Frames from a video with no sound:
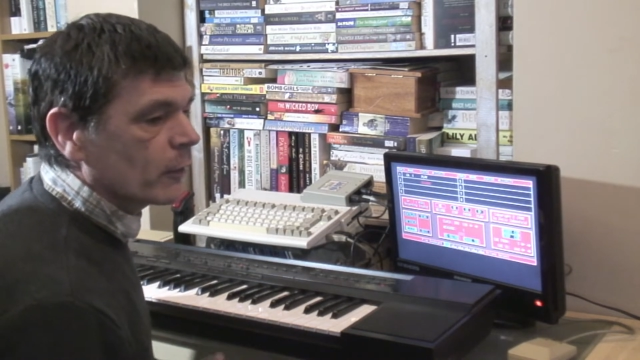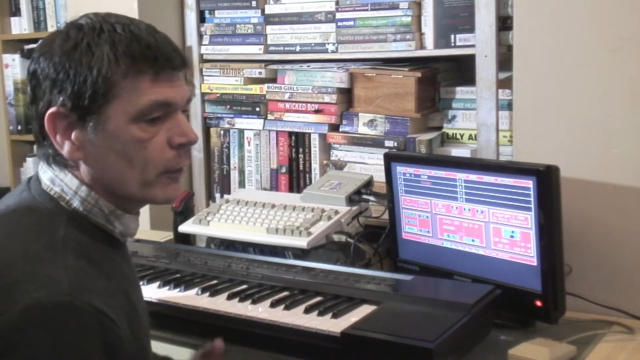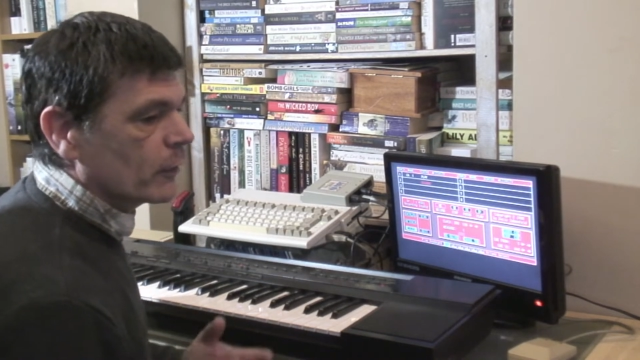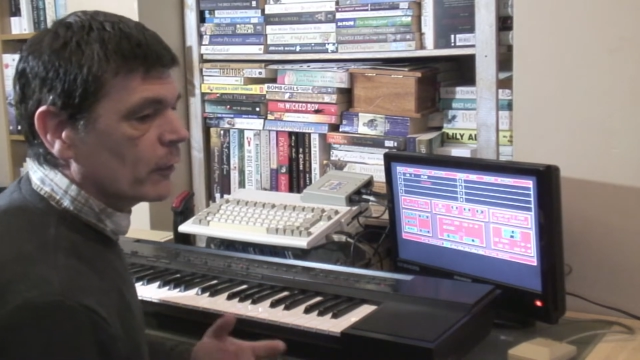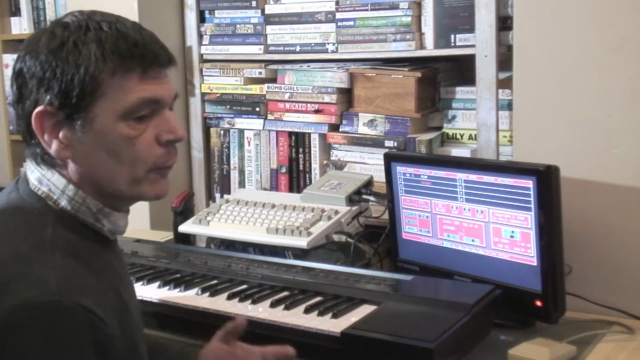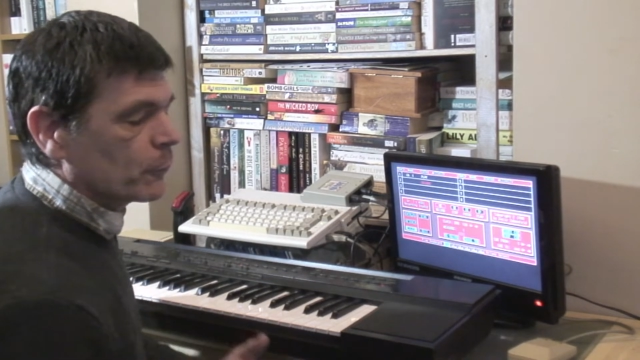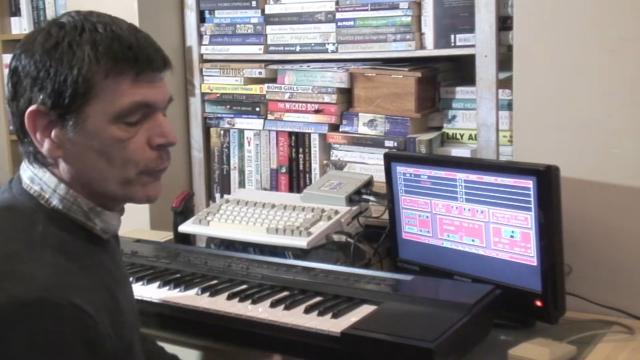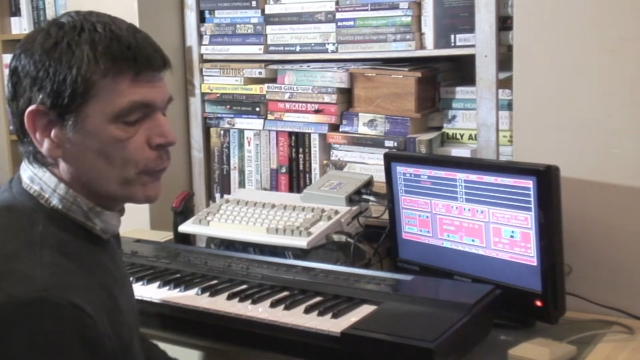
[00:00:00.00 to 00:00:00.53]

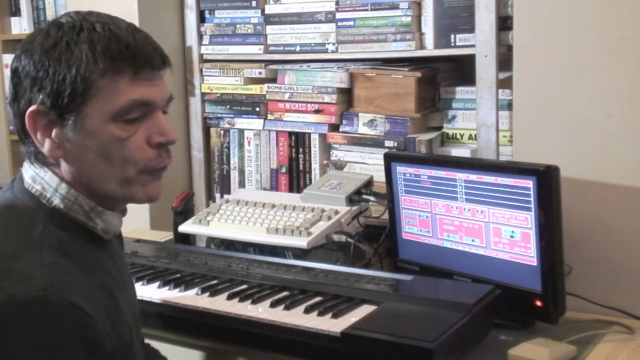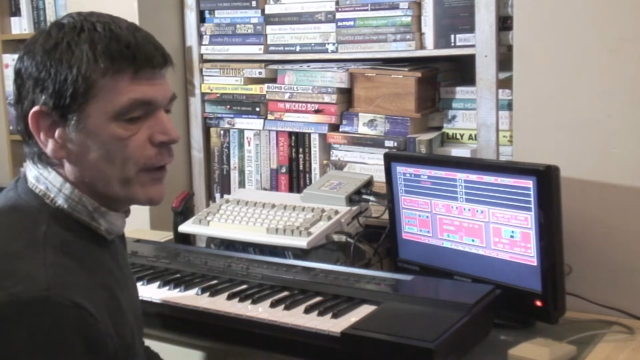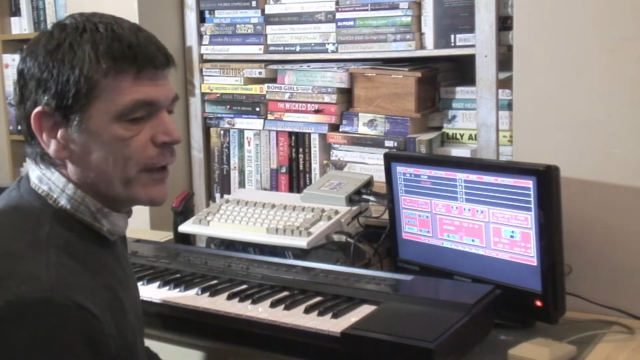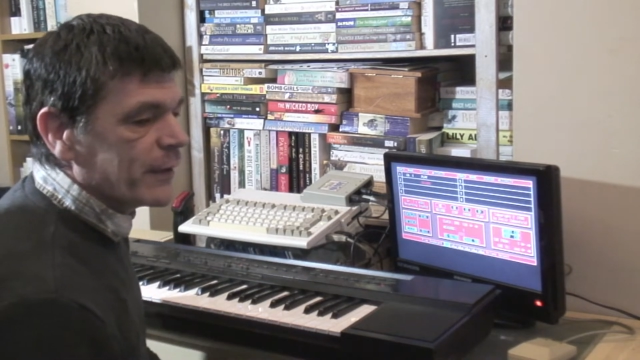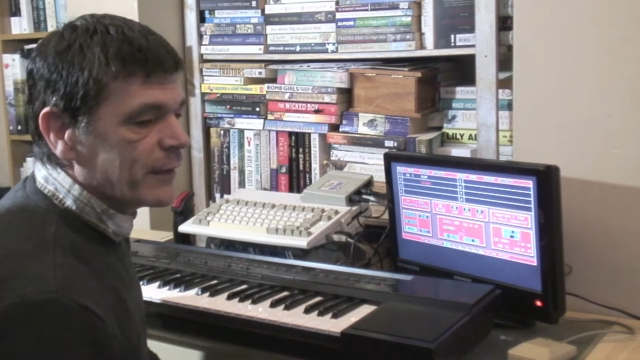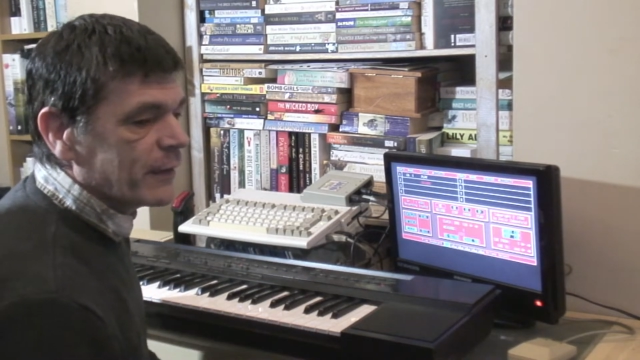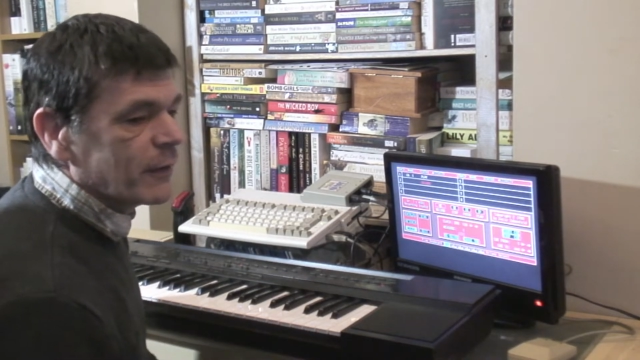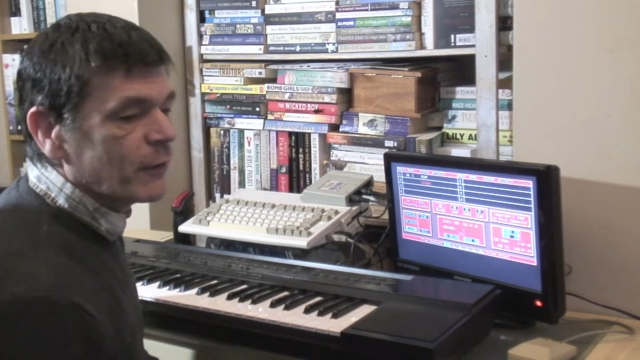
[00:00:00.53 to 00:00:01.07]

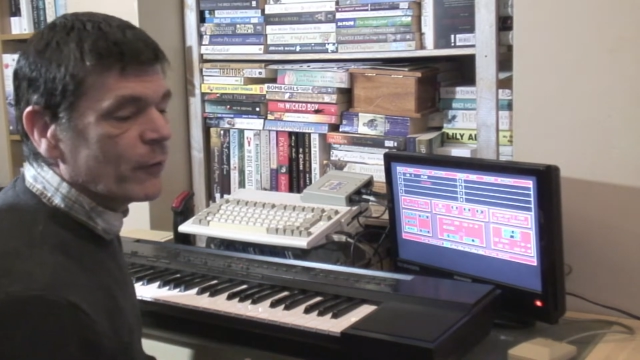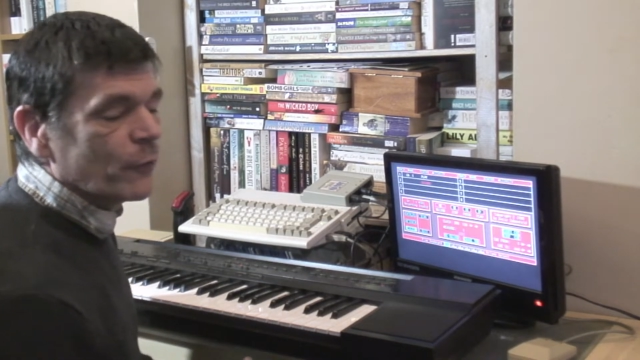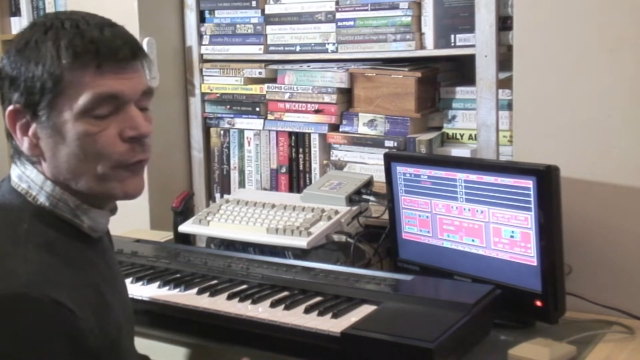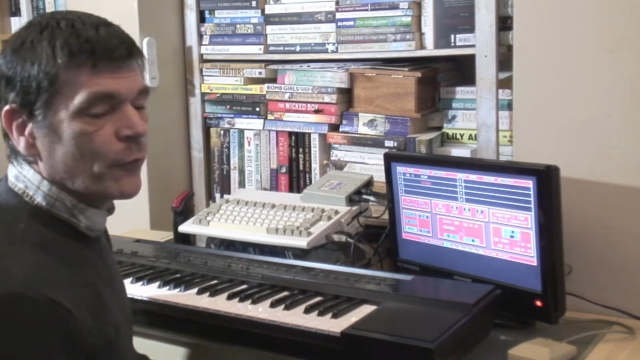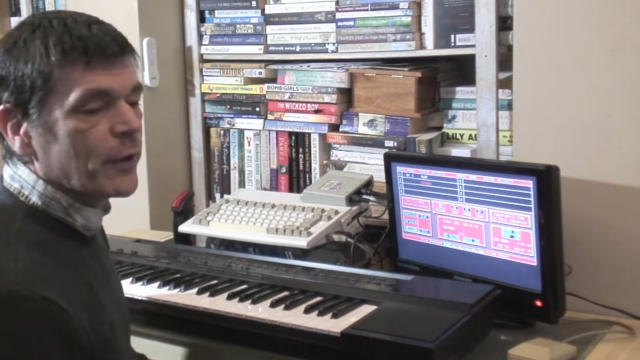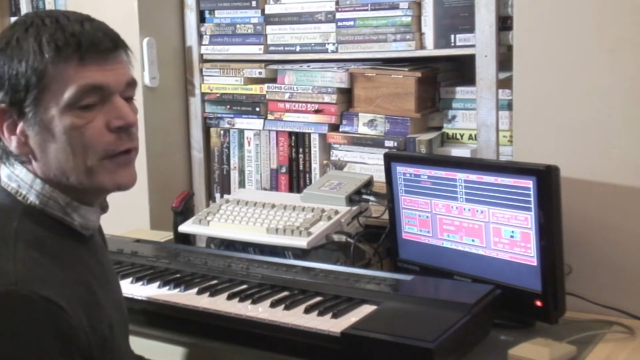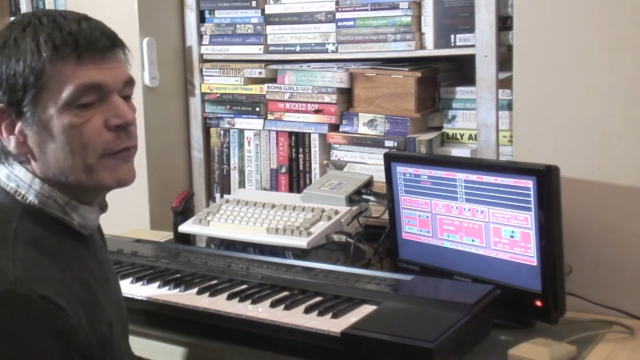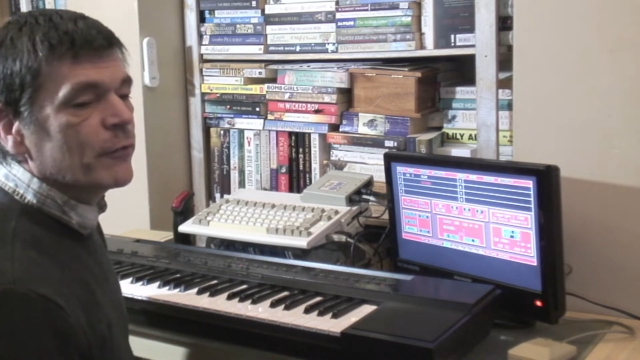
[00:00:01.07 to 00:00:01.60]
upgrade it
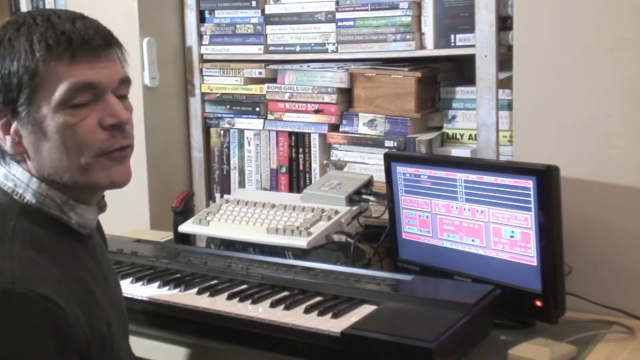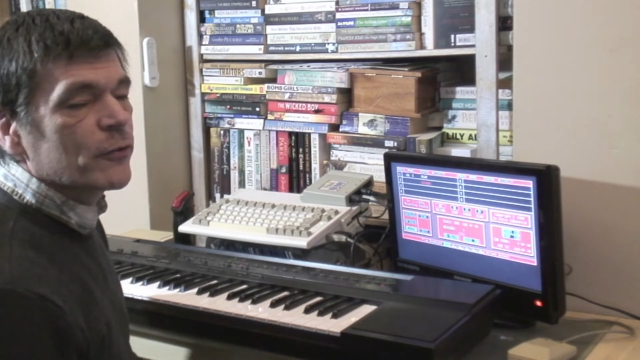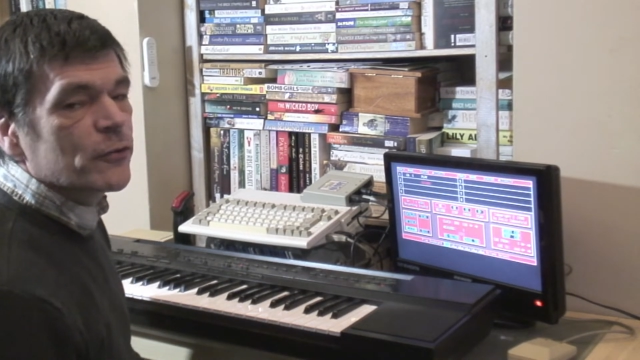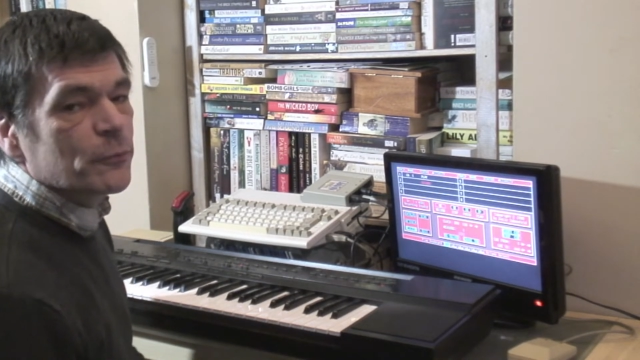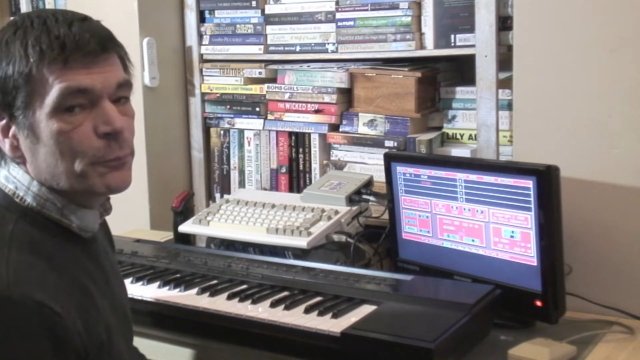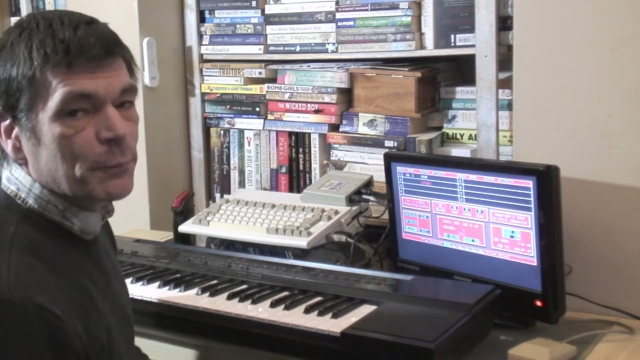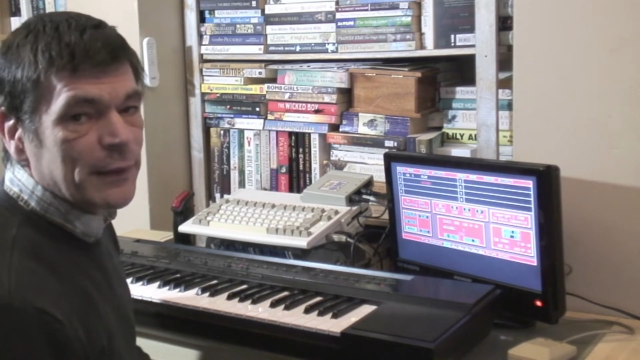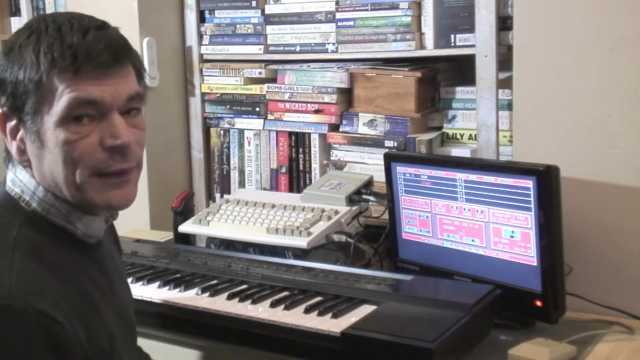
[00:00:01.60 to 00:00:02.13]
or even
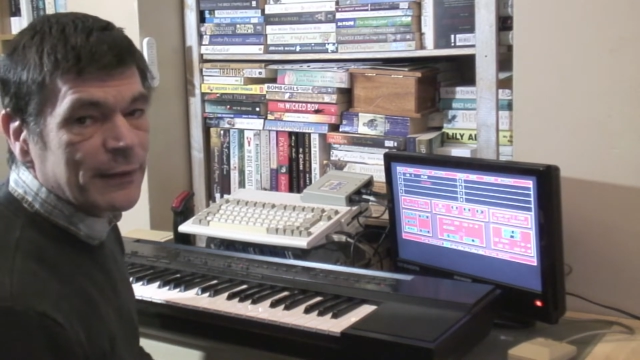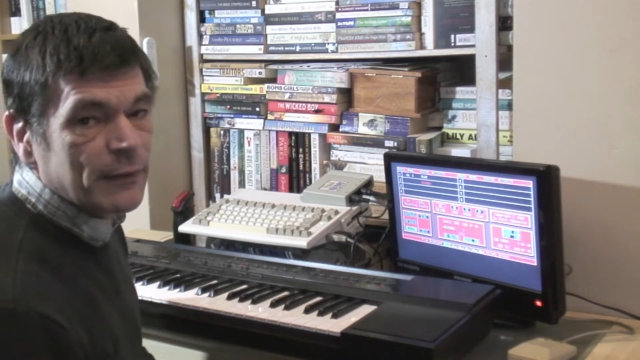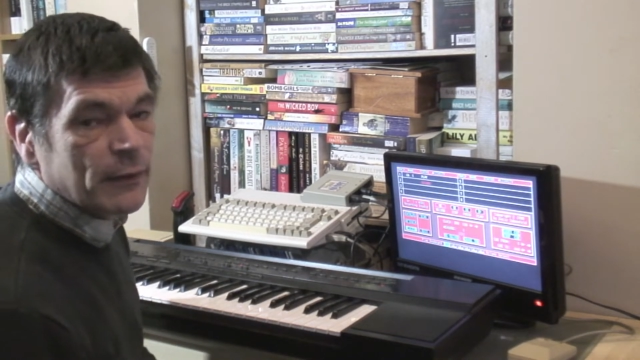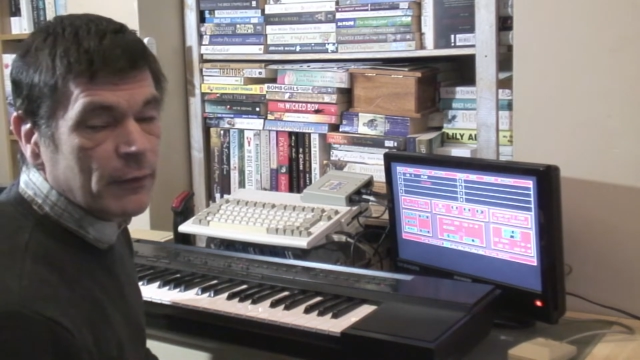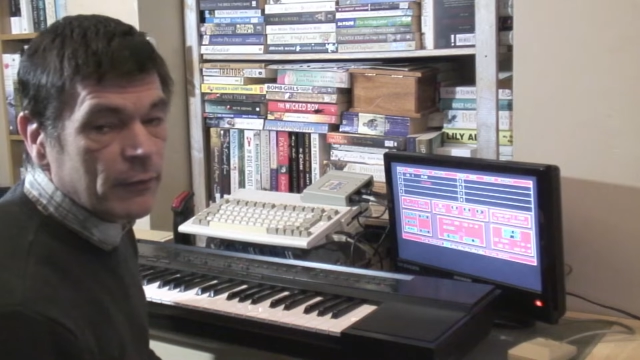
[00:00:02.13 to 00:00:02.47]
speed